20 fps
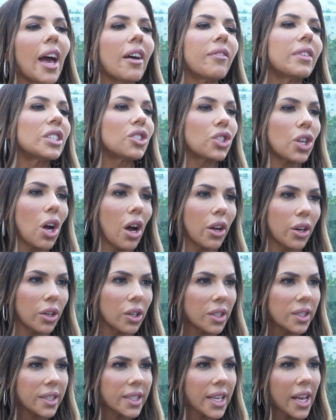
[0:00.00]
having
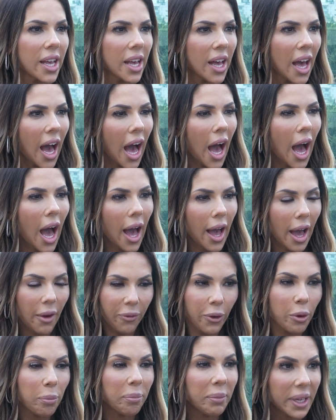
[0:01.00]
daughters,
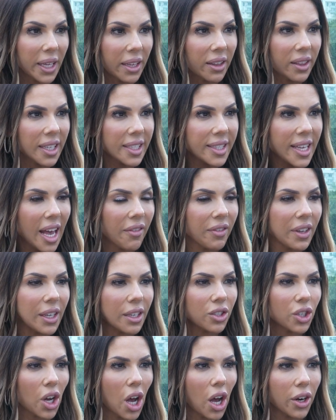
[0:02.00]
for me at least, having
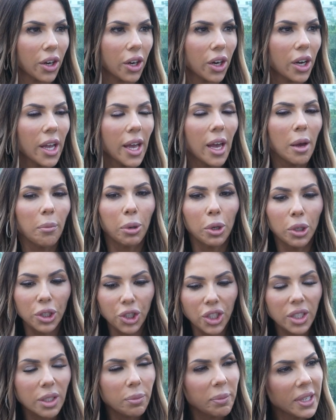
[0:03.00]
a daughter
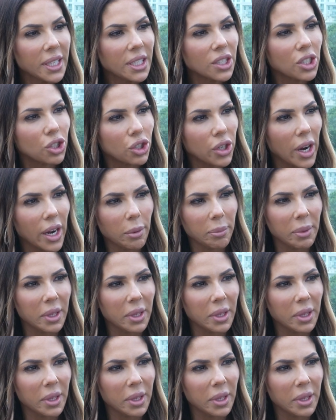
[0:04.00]
pushes me to try to